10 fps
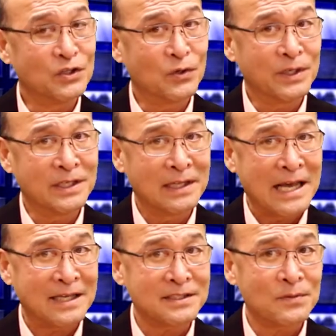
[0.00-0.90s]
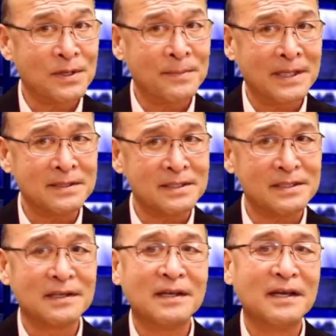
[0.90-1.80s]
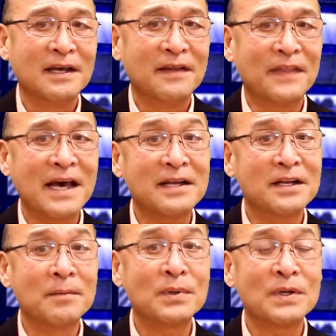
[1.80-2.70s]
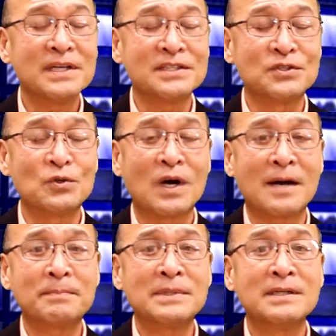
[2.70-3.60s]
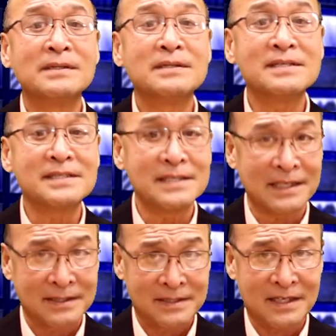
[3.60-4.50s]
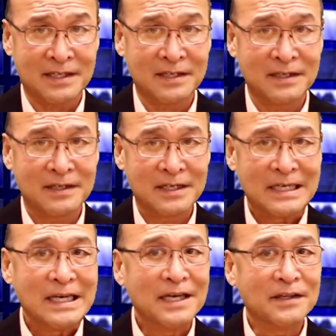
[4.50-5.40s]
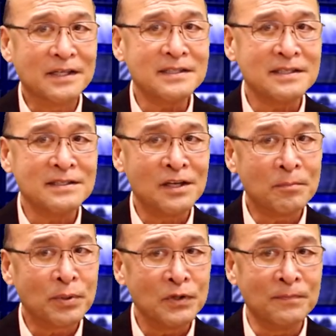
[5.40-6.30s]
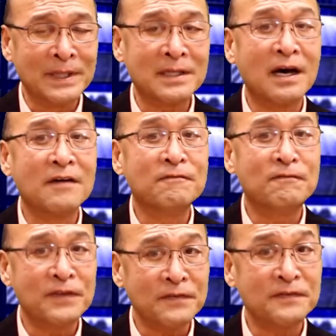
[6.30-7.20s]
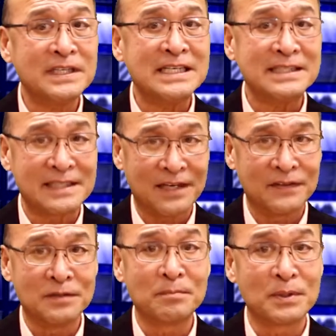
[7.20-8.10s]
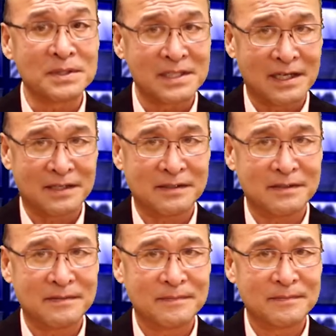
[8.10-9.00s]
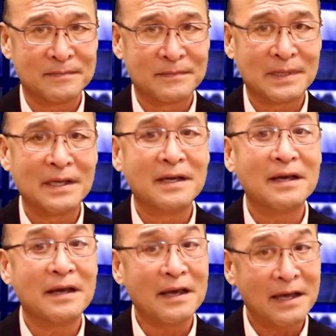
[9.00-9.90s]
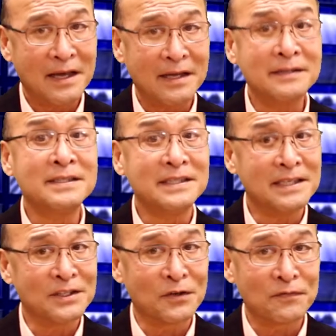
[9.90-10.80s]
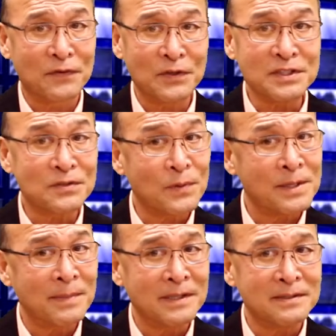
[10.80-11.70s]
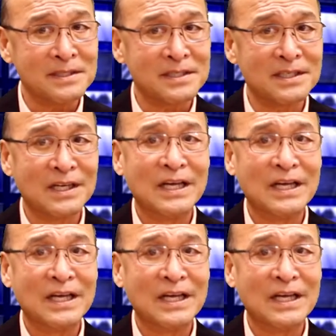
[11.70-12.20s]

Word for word: During the last three months, that number has dropped to 60. This is an improvement of 57%. And in the first three months,